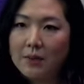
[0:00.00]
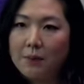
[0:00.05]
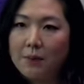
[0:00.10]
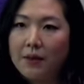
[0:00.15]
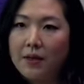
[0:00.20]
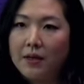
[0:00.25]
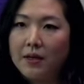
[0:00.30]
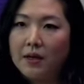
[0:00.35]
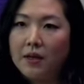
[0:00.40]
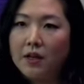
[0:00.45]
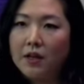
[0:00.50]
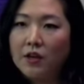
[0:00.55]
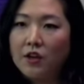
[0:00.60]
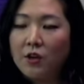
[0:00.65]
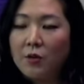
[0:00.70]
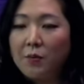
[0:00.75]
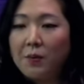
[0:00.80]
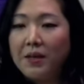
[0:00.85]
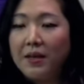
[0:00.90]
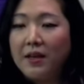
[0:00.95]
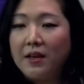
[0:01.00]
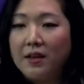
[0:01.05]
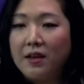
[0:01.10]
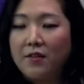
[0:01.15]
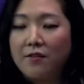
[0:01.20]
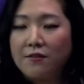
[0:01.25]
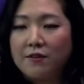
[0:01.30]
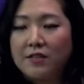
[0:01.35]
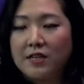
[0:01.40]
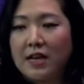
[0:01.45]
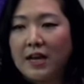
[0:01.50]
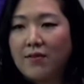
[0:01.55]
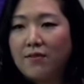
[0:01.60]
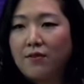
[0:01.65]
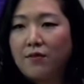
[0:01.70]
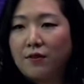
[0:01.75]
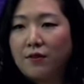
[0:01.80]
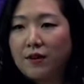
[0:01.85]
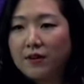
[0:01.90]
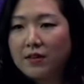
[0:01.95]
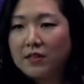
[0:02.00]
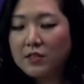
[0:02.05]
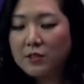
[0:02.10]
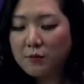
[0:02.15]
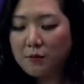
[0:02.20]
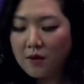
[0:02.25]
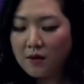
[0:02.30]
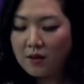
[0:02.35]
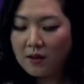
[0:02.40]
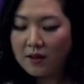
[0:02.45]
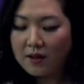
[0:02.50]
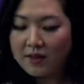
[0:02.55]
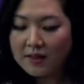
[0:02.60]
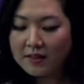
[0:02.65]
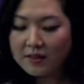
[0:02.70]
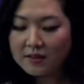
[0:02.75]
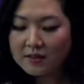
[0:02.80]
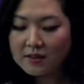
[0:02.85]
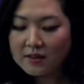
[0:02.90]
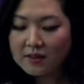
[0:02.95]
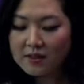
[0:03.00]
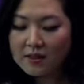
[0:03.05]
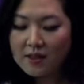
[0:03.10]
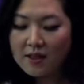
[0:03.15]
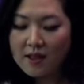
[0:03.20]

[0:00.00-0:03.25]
but could be enough to have a very small audience.